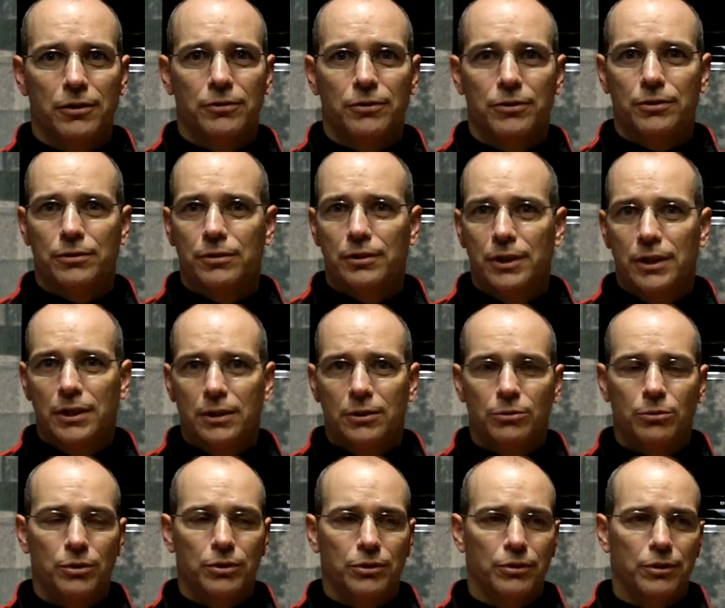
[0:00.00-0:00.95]
or
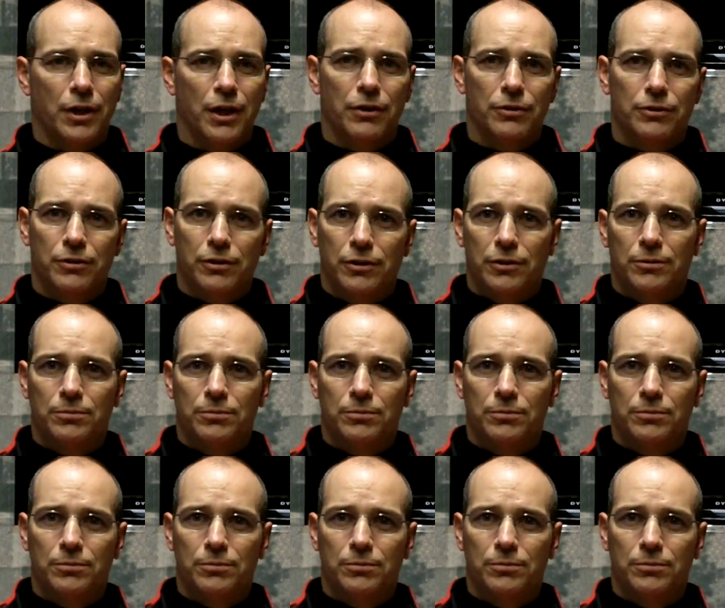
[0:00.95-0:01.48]
they're wondering how they're going